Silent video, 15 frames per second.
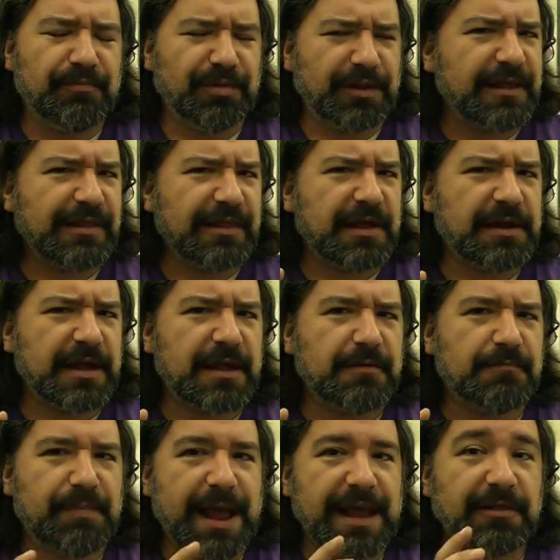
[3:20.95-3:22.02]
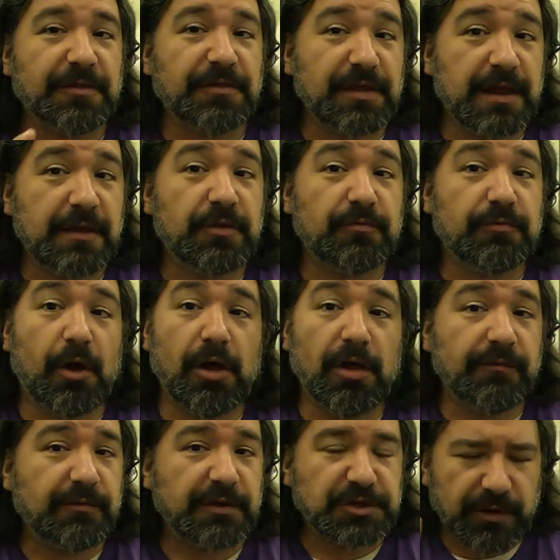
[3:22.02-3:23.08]
bloodletting and battle scenes,
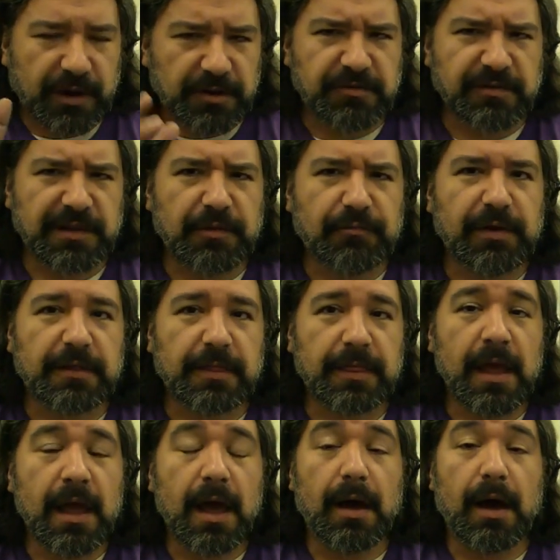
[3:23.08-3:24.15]
all of which are excellently written,